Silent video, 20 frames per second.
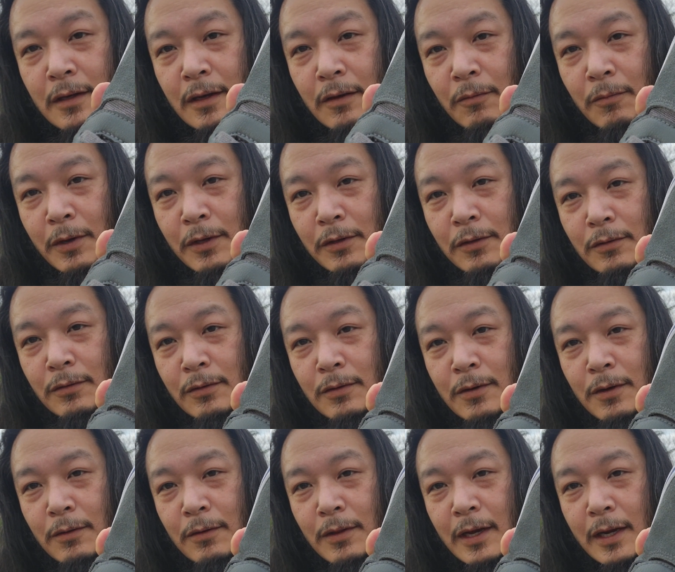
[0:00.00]
When you
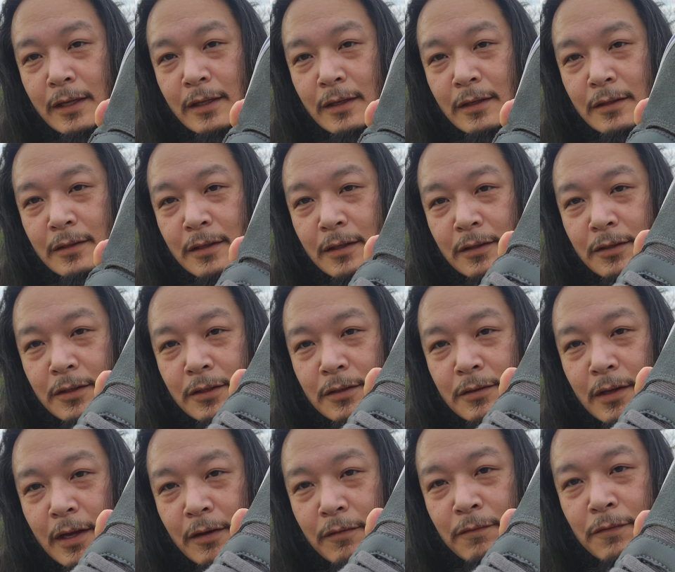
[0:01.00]
go like this, it just
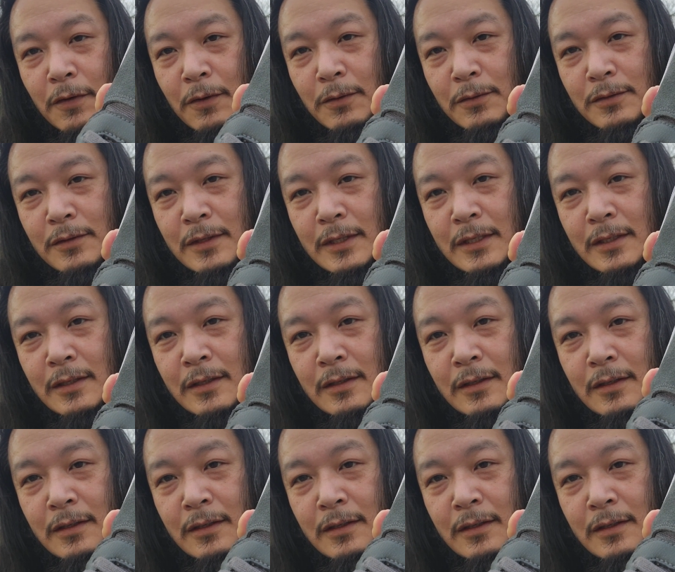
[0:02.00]
like folds